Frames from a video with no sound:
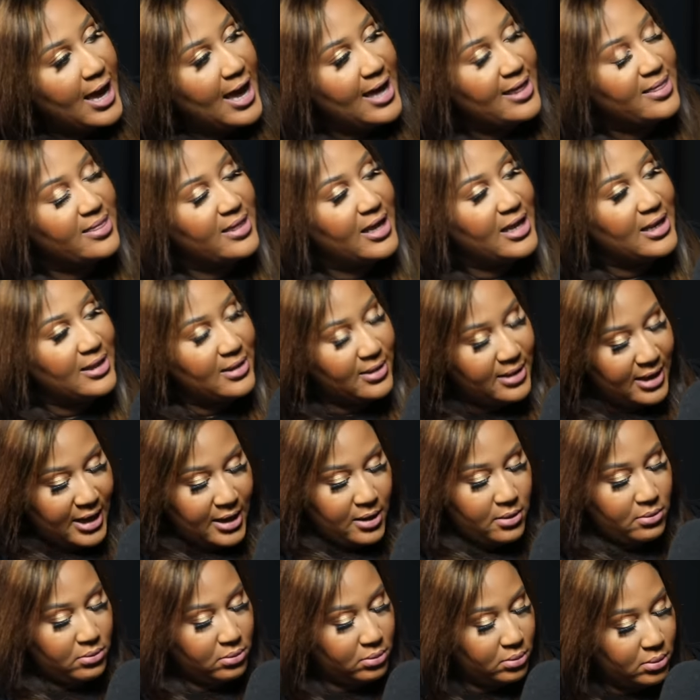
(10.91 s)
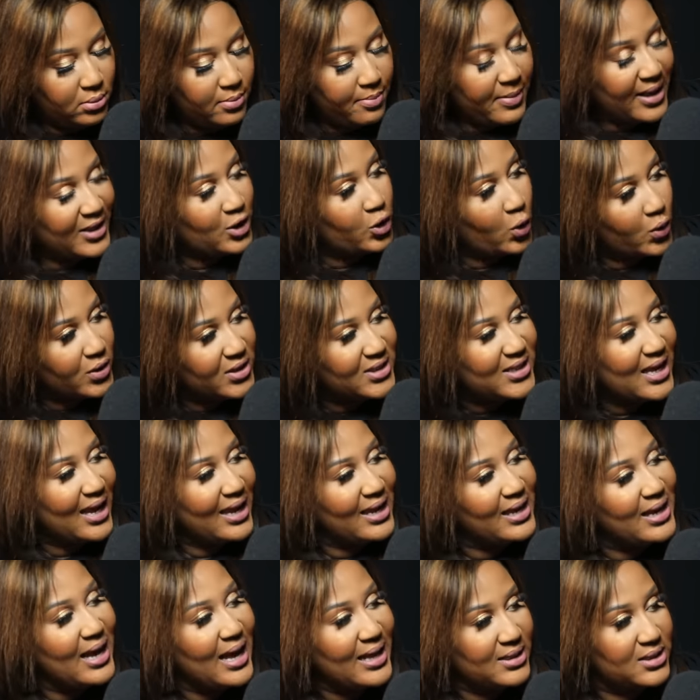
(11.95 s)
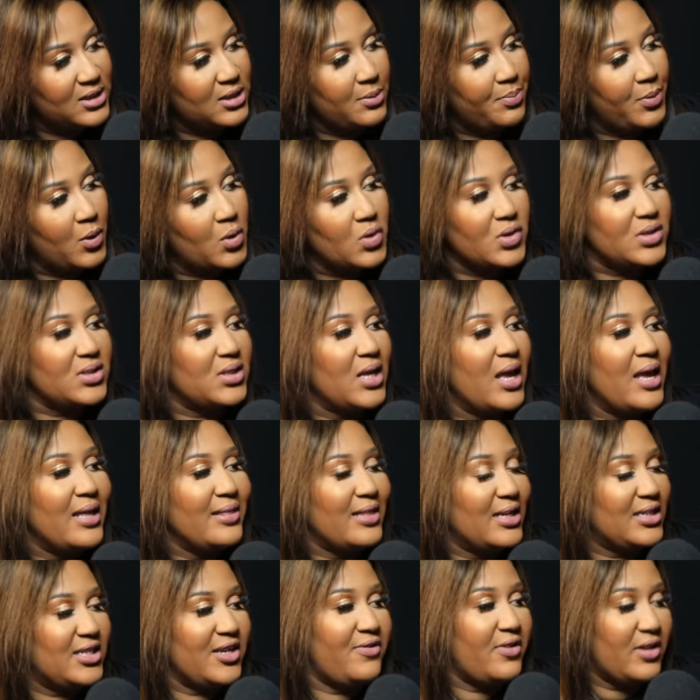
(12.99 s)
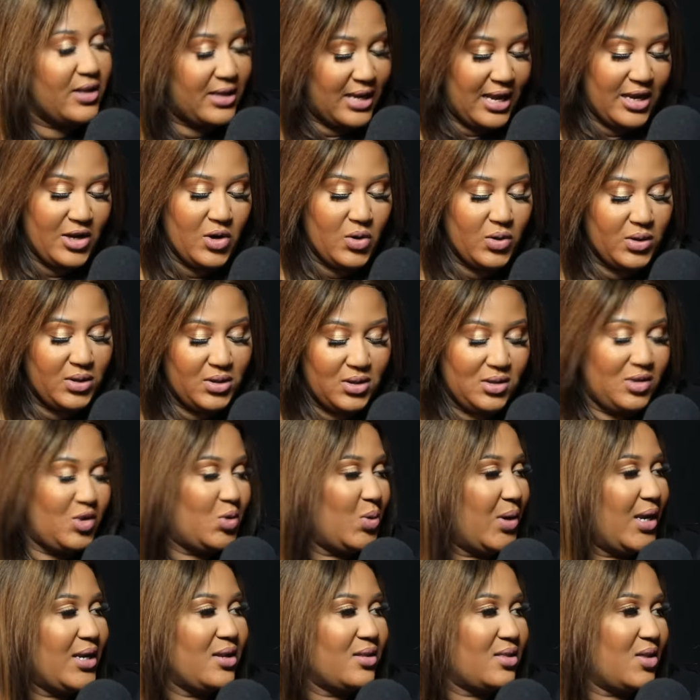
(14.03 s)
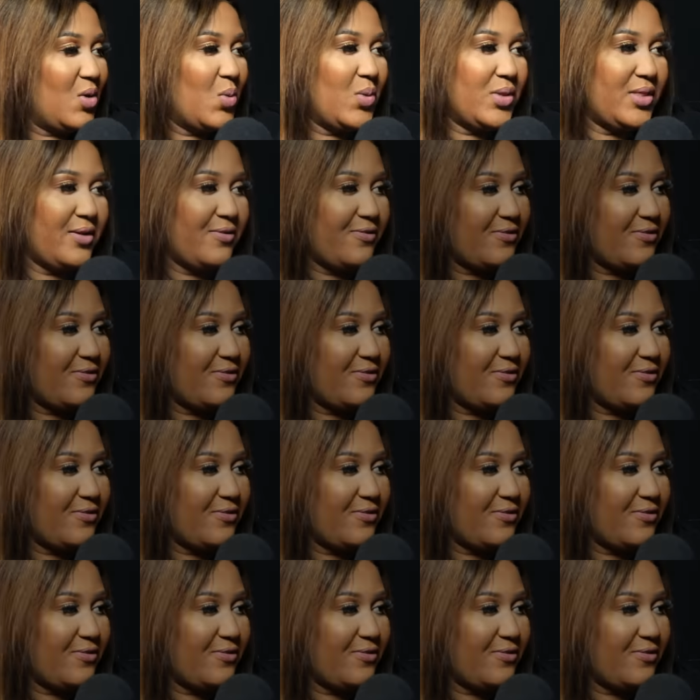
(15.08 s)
and then they batonza ikas because the devil cannot do anything with the